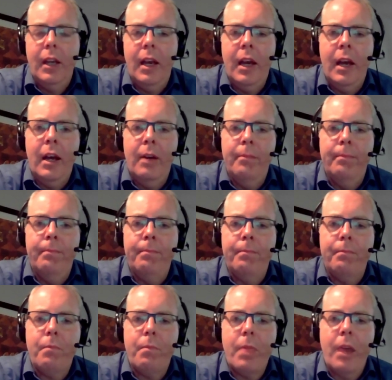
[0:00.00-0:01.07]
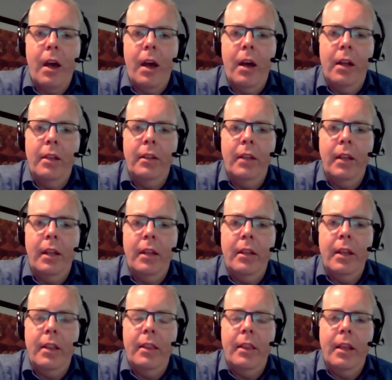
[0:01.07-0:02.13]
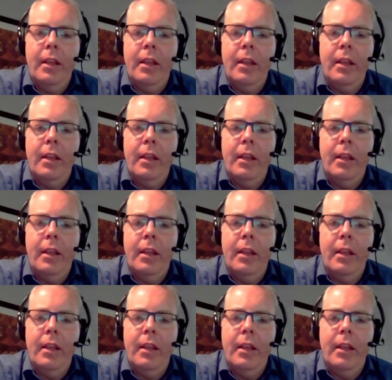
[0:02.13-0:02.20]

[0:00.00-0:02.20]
um, uh, they,